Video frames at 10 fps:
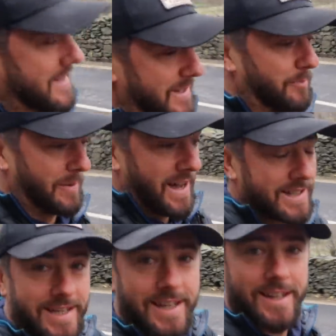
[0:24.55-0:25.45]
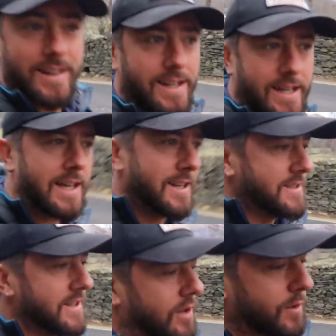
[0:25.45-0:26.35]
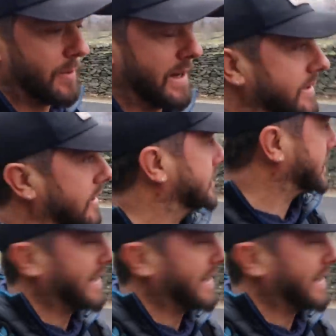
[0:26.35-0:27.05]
The Patterdale Inn, is it? Or the Patterdale Hotel?